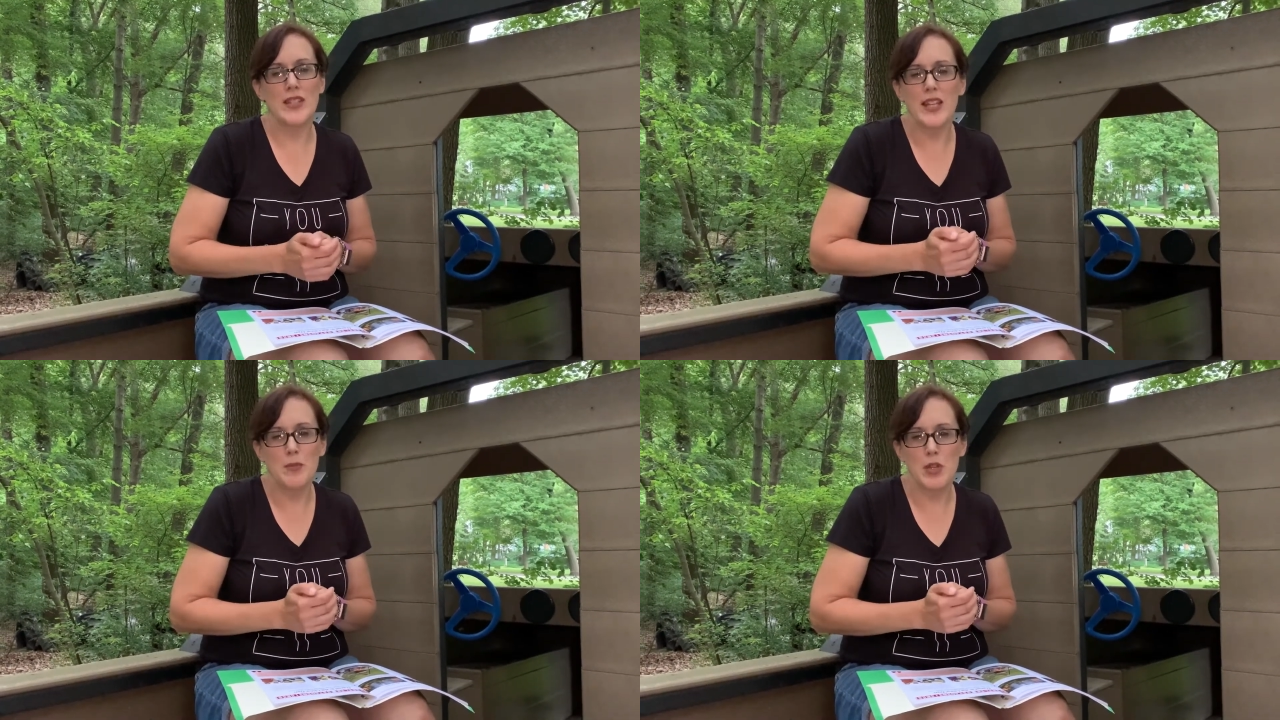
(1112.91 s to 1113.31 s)

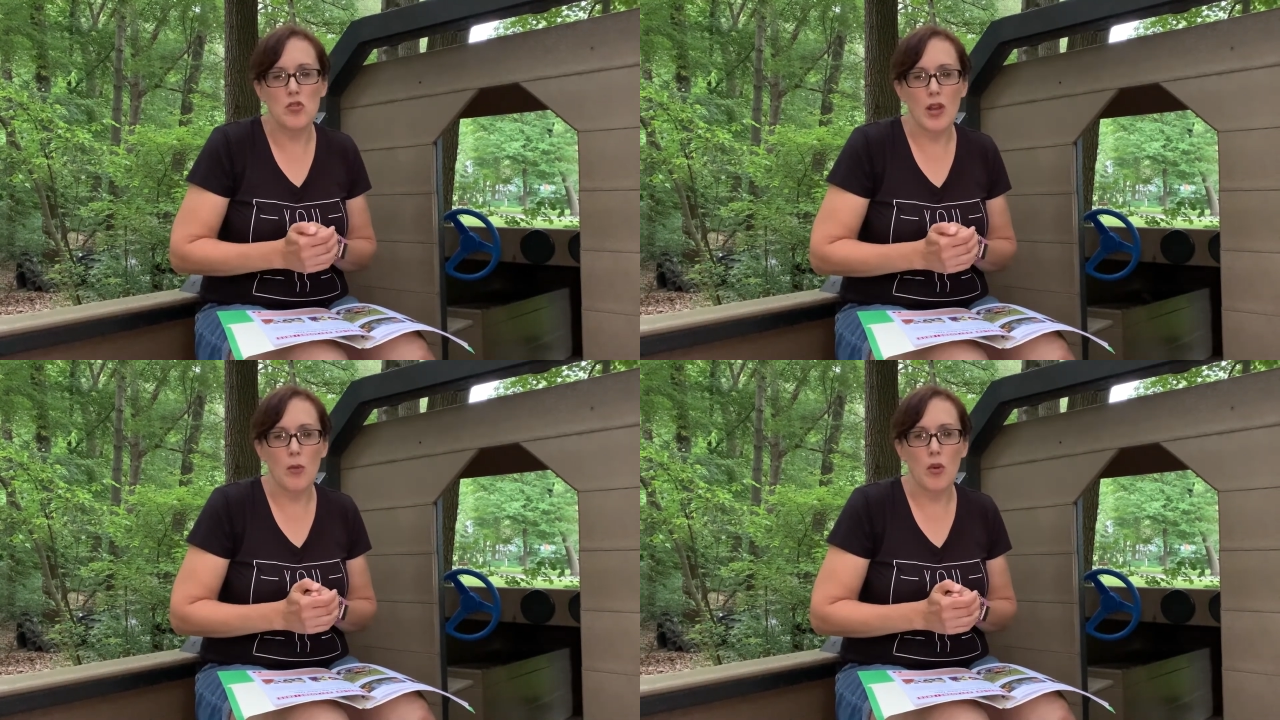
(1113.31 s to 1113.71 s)
get him in
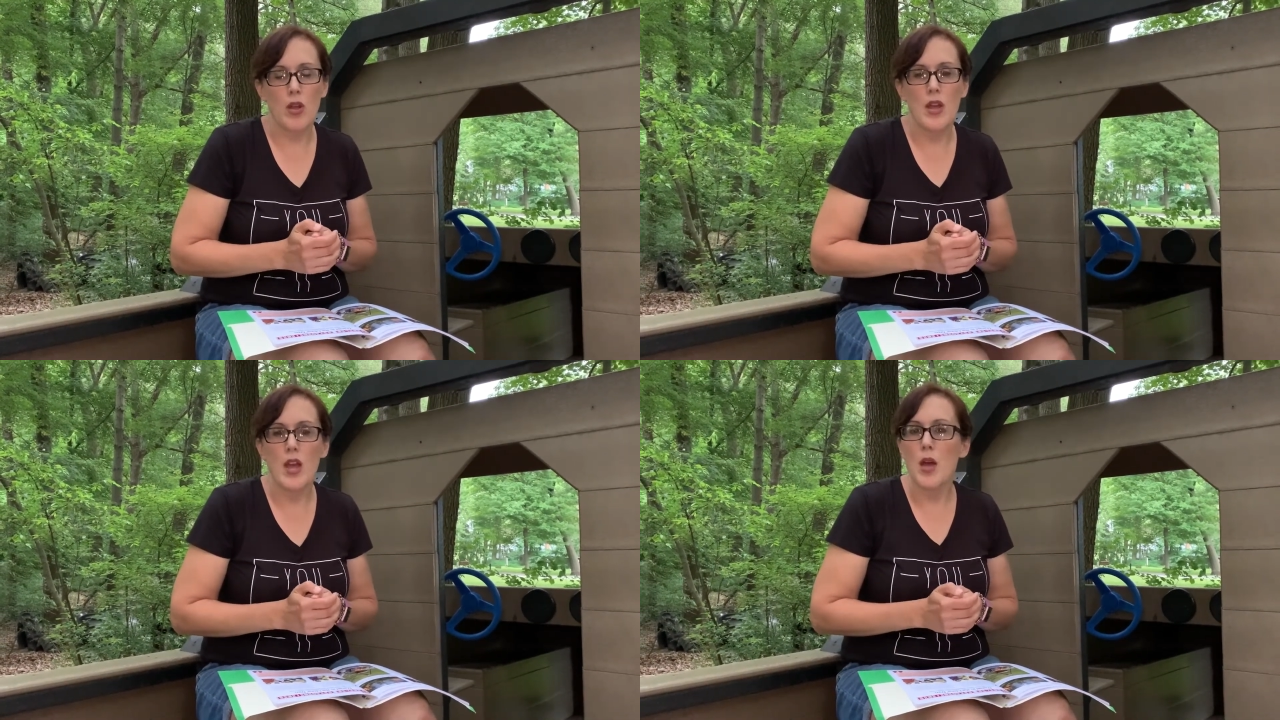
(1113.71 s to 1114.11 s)
trouble.
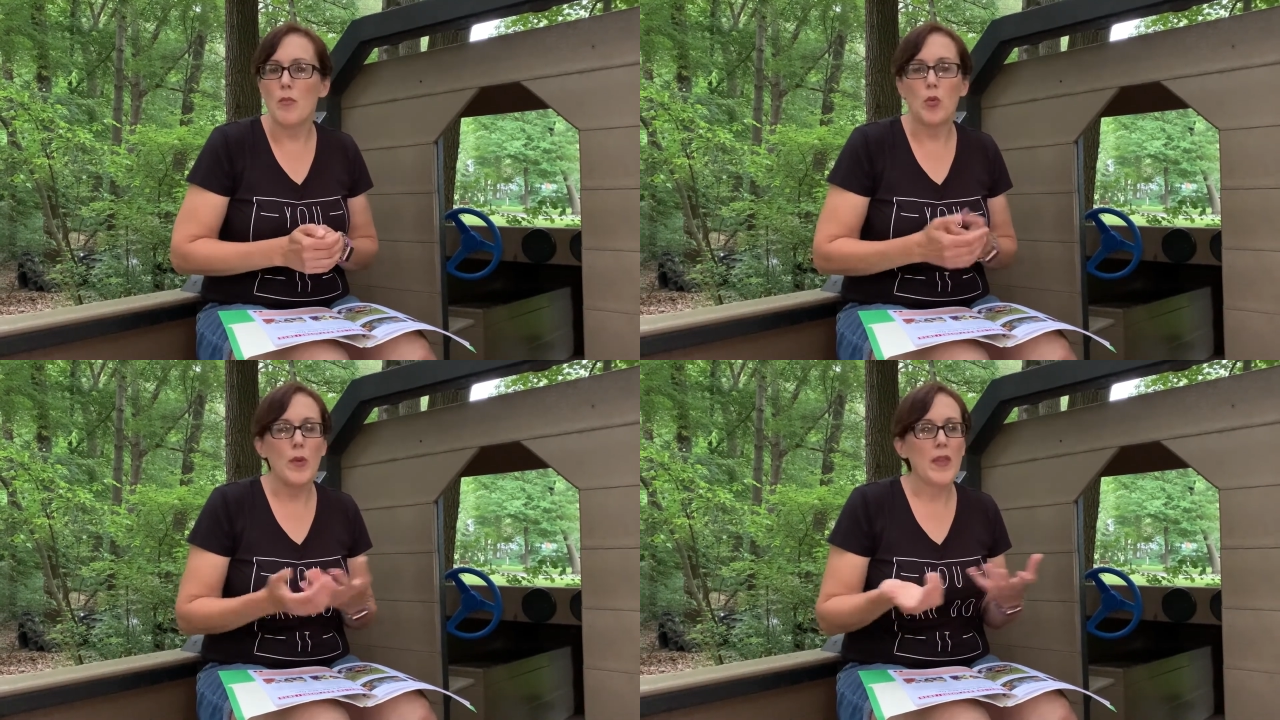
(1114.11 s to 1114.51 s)

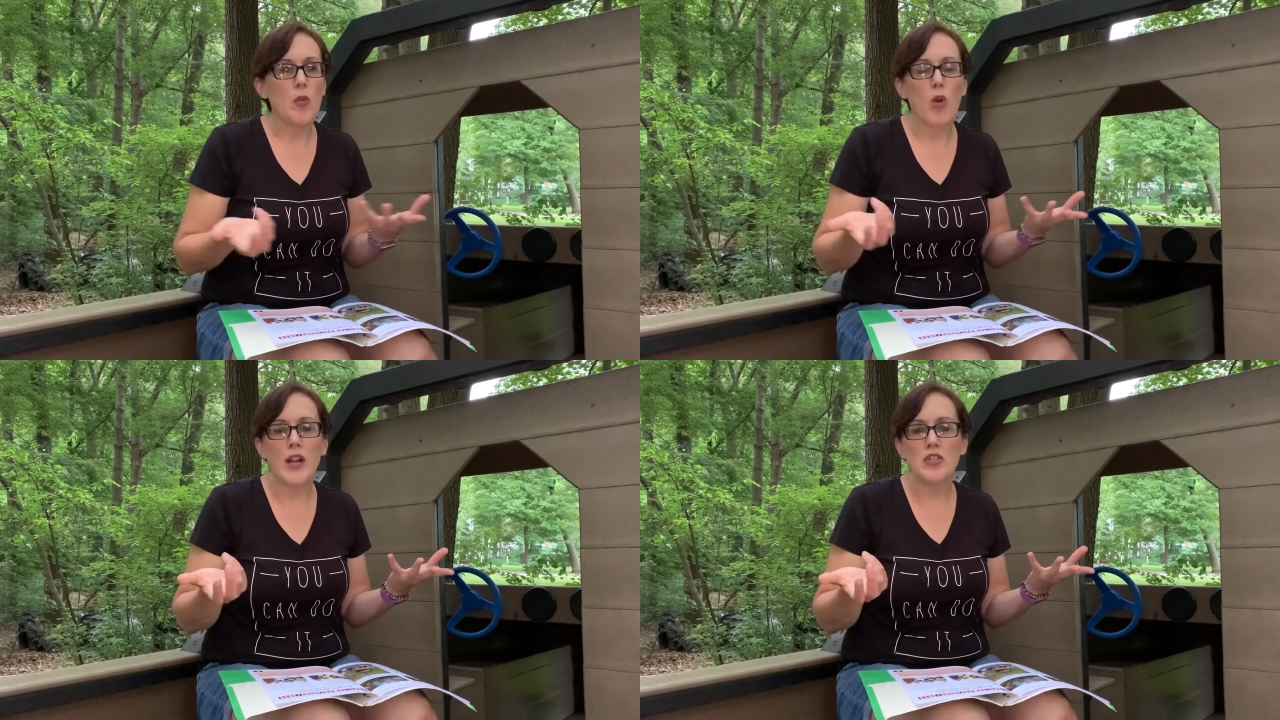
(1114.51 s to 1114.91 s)
But when they
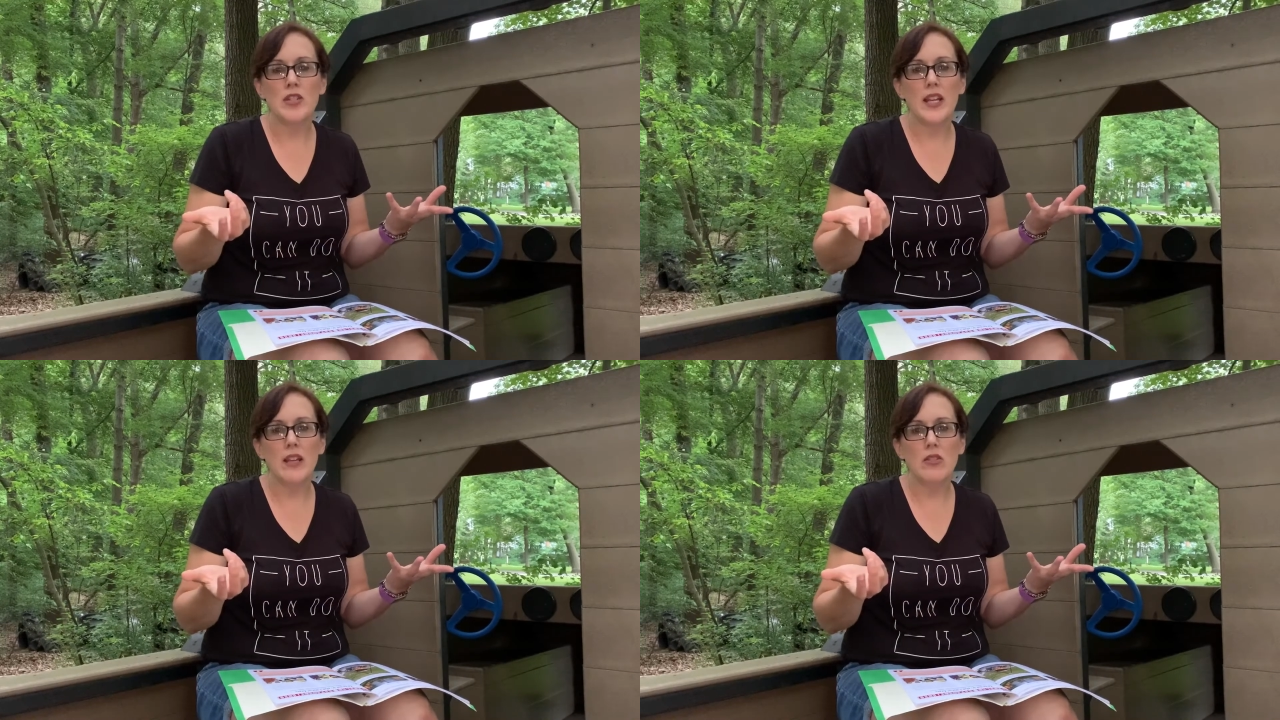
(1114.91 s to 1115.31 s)
watched
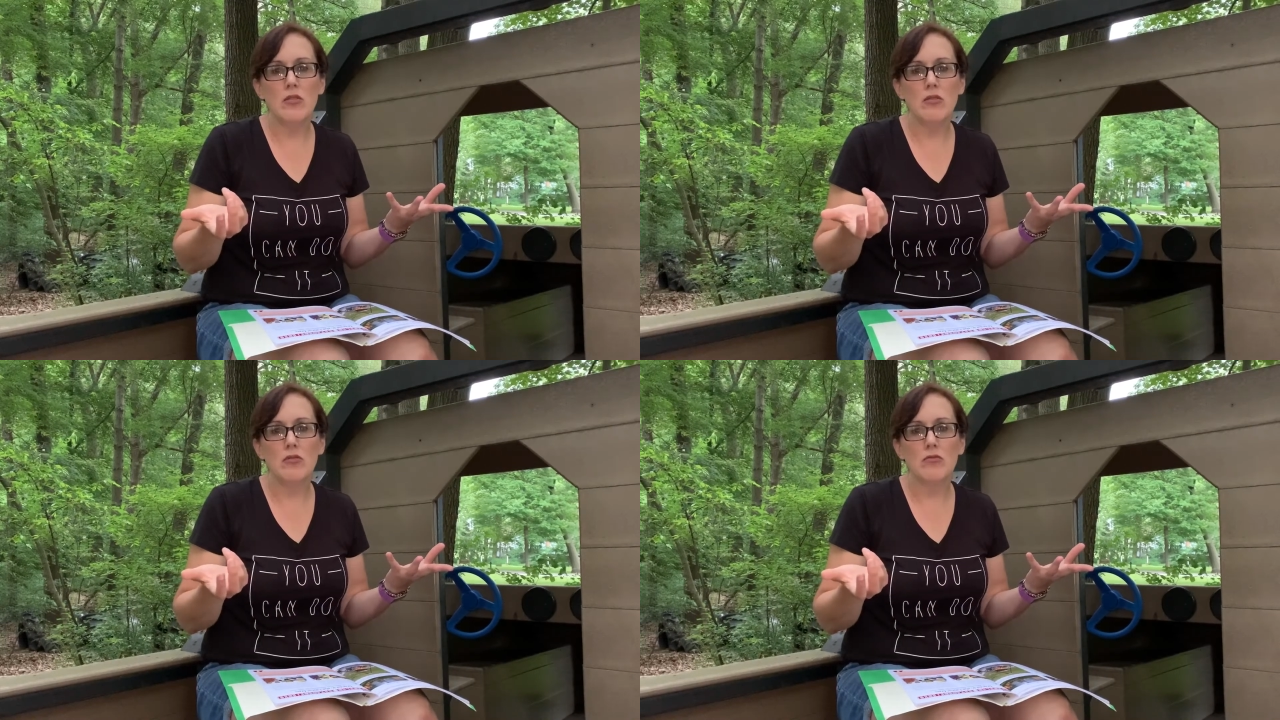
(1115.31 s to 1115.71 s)
Daniel,